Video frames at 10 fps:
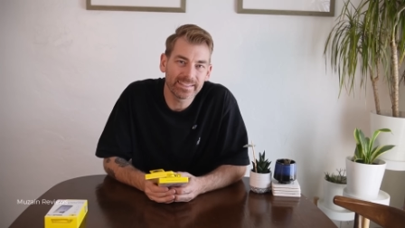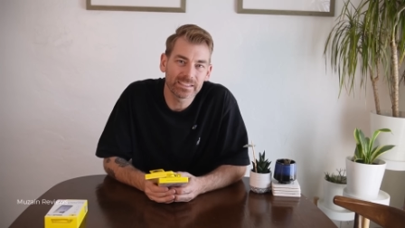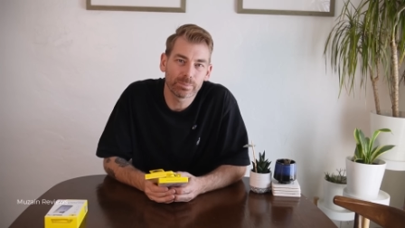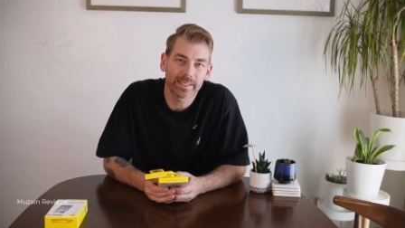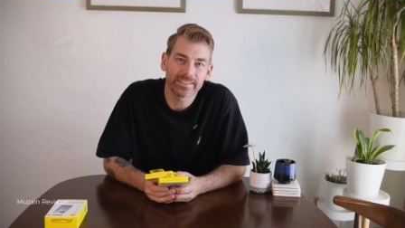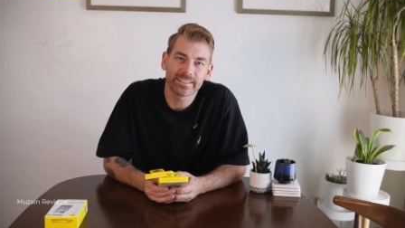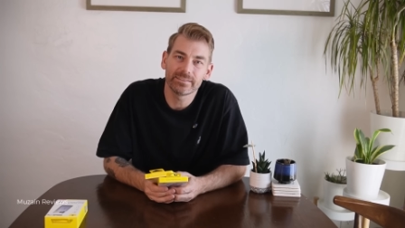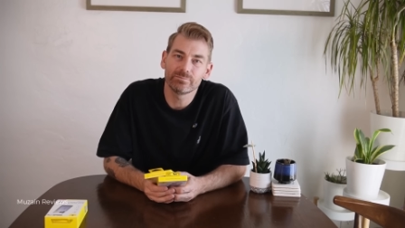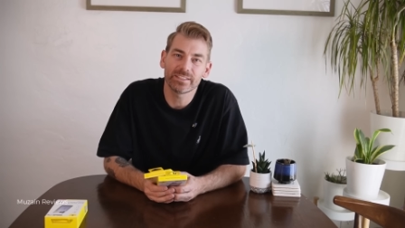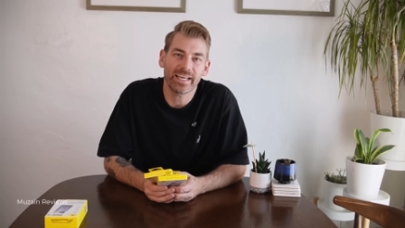
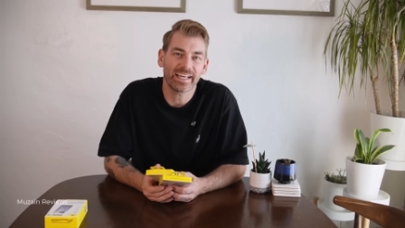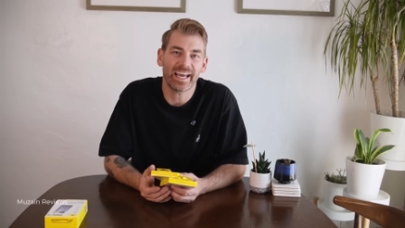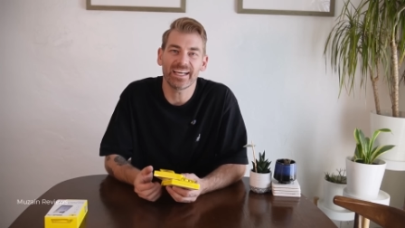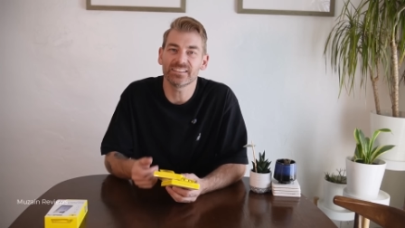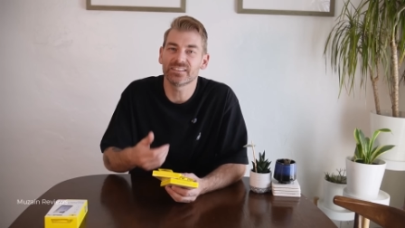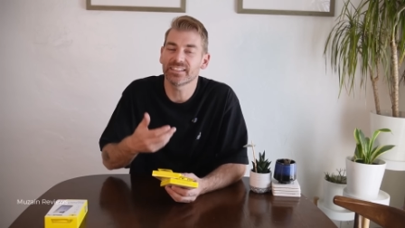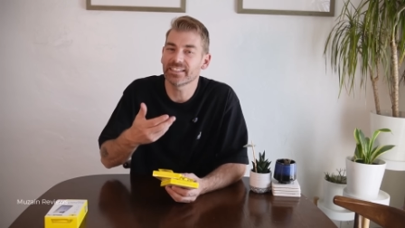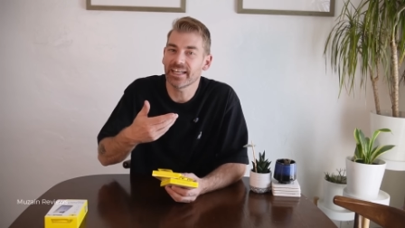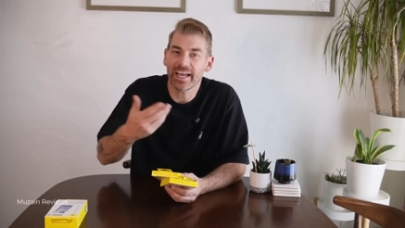dissipating tech as the